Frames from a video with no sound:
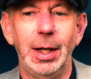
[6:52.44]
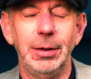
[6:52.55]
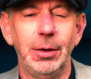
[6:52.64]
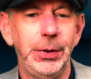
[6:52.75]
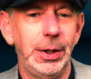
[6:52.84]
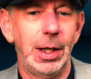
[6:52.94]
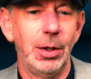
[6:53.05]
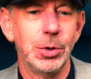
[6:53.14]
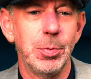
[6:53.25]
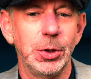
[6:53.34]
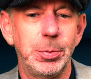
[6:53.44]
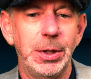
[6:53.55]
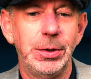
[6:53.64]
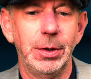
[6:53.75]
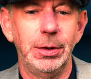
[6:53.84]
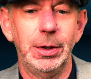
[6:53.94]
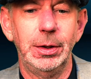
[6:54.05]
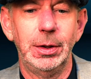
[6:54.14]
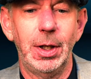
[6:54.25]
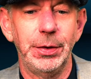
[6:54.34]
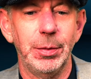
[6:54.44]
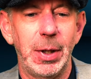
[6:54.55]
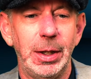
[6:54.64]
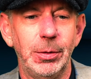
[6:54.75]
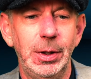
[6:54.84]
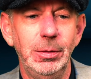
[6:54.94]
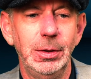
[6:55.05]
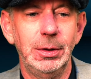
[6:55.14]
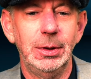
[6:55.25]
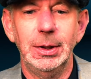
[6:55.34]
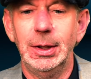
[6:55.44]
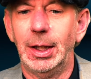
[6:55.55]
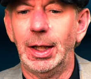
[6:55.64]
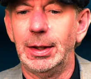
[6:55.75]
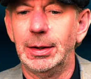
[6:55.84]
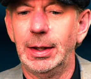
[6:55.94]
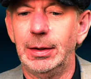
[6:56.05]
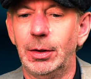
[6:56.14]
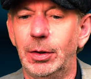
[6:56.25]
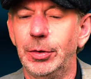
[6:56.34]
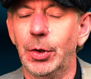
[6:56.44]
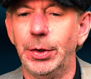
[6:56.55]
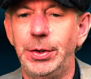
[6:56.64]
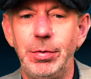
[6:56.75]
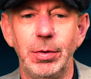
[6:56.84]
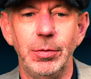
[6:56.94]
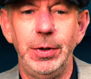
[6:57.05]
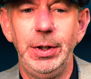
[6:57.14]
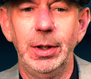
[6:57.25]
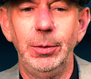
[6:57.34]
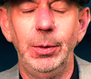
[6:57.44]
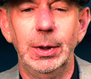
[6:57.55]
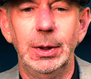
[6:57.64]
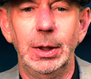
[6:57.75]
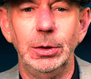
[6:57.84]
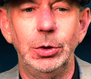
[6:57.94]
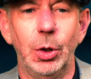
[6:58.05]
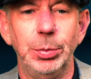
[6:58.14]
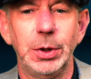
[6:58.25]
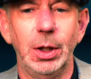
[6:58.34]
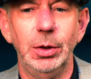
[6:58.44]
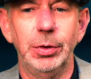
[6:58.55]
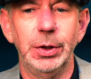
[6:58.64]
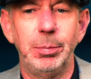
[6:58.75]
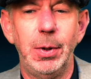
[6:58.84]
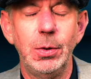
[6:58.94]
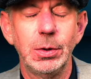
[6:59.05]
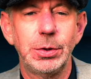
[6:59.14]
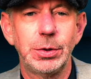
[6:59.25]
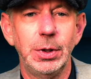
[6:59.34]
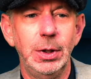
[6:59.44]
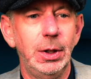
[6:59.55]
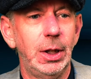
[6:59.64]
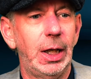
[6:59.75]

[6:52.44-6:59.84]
and I think that looks much better than the other background. And then I've got a different video dropped over the box,